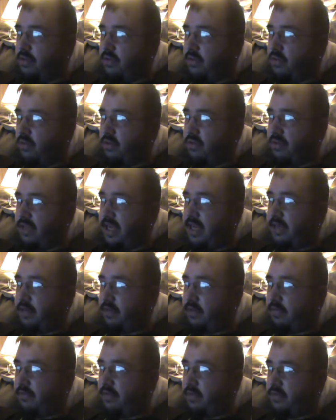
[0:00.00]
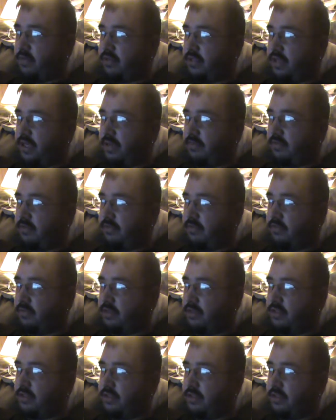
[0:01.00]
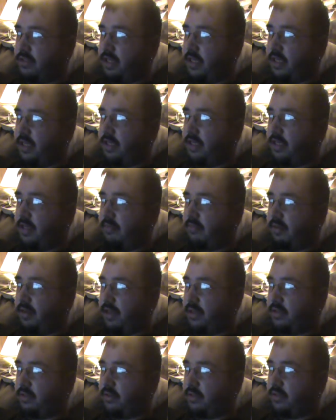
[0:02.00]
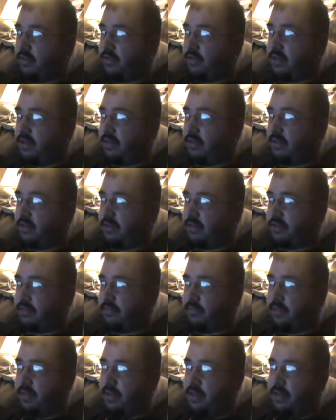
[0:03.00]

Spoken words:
or lack of those types of Christians had any impact on your atheism?